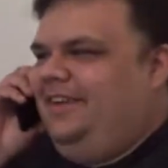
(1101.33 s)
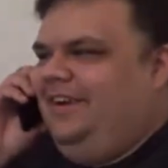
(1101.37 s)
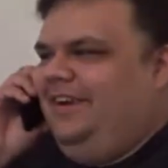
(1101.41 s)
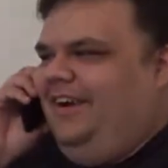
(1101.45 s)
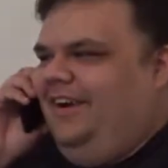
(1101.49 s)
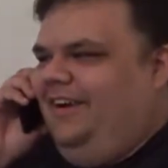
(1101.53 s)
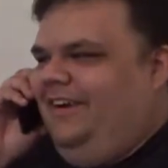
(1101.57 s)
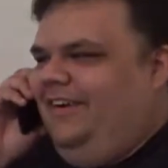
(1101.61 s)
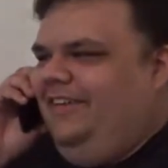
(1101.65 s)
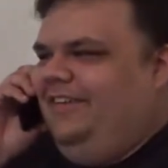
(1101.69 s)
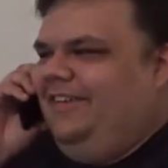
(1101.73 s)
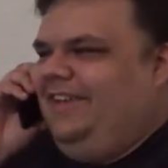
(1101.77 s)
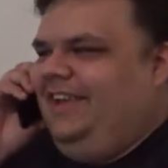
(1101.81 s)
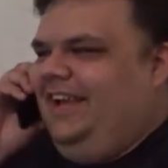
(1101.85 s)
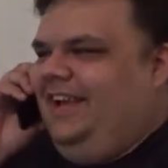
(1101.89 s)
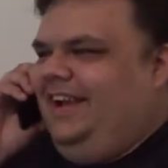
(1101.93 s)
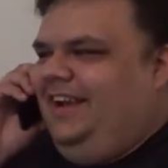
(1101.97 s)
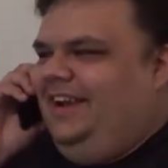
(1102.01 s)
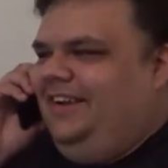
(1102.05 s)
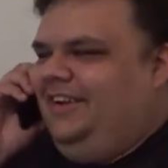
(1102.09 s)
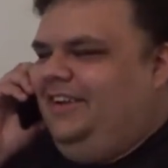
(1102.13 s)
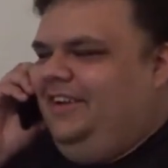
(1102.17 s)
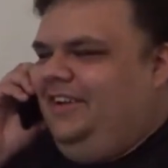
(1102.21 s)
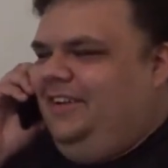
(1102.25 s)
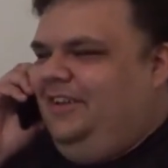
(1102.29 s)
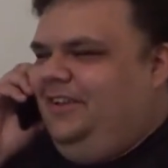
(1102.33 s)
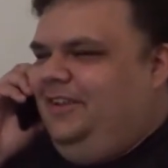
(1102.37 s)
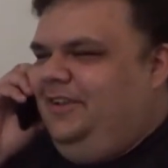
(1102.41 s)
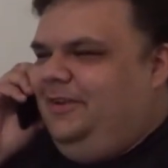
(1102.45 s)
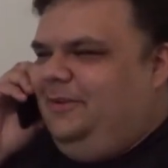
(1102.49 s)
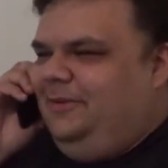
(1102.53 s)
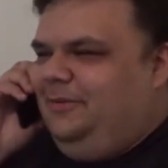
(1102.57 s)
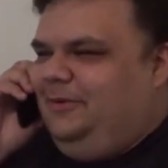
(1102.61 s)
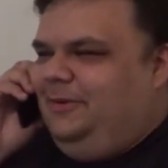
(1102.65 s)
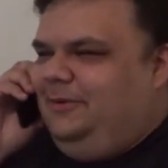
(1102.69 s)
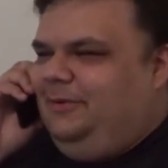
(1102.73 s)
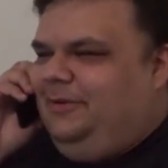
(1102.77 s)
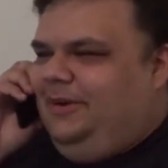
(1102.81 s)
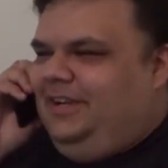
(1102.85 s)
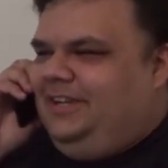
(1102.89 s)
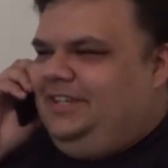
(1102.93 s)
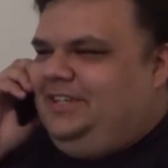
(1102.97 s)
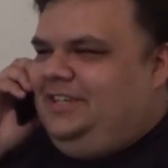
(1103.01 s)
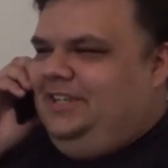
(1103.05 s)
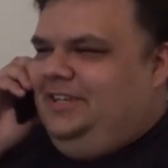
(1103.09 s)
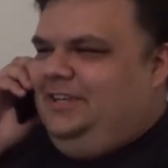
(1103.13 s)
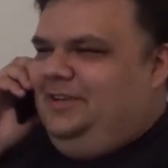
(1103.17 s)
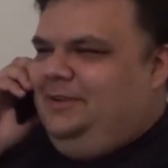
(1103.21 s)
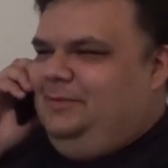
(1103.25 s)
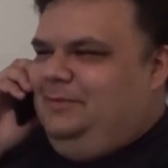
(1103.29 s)
Oh, yeah. We're
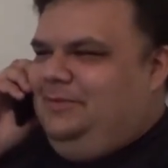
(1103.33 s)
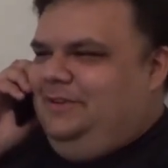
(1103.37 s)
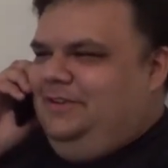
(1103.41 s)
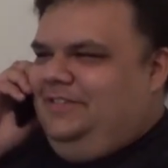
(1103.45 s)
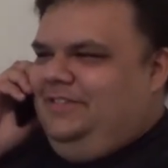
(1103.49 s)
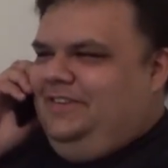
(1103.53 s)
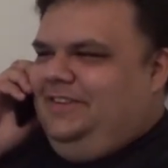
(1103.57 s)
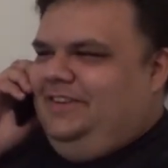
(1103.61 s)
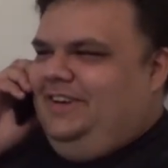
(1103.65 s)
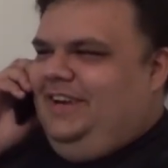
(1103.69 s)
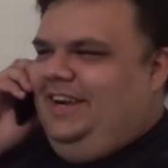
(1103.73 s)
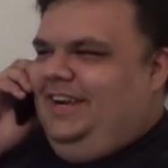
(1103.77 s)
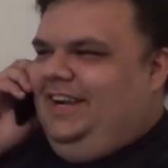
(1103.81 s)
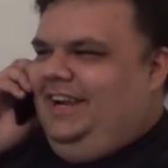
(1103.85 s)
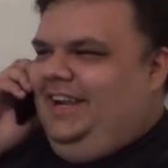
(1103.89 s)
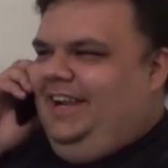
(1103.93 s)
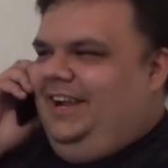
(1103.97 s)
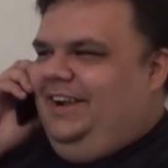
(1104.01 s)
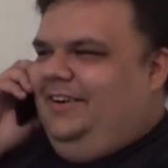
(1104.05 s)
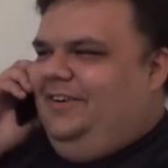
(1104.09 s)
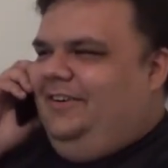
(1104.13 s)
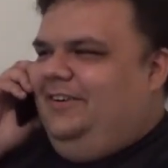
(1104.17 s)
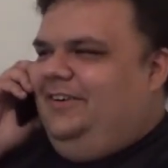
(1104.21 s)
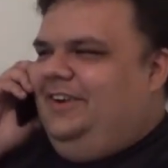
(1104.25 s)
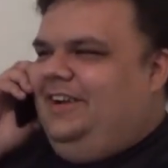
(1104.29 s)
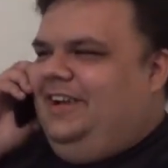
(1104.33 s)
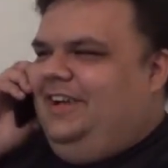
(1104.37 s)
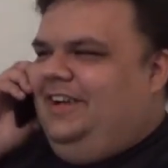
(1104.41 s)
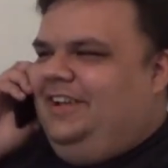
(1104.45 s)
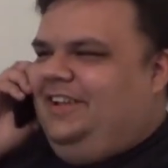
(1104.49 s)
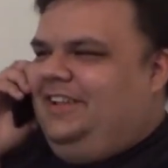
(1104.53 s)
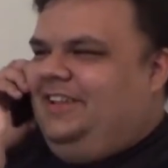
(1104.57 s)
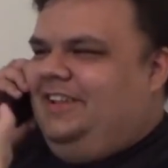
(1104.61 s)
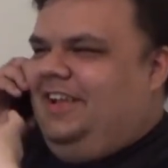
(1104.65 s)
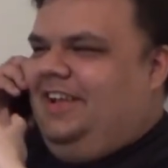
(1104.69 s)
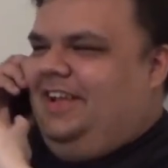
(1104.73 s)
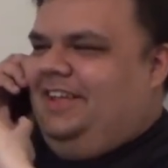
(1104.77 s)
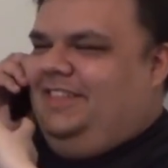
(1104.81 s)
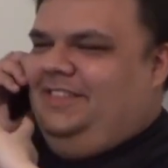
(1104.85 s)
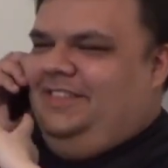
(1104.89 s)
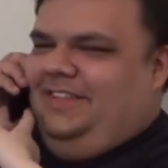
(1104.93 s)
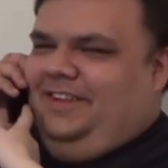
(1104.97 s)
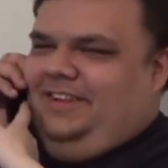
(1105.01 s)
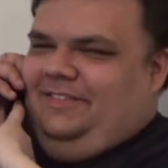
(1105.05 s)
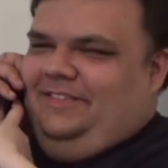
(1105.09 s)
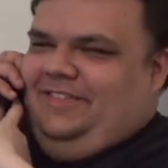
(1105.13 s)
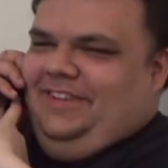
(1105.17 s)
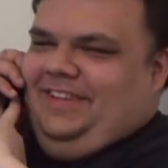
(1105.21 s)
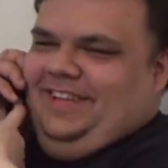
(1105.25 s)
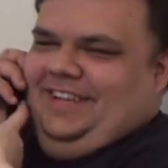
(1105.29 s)
watching your movie right now. Uh, I
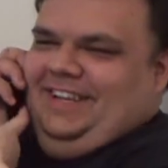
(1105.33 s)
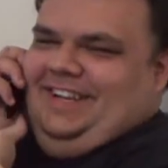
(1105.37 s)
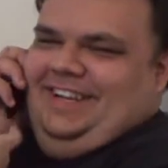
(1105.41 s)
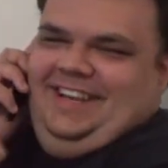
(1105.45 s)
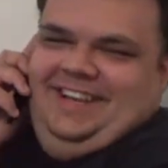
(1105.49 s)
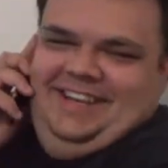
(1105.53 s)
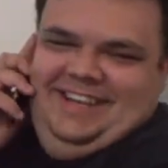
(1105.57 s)
love it.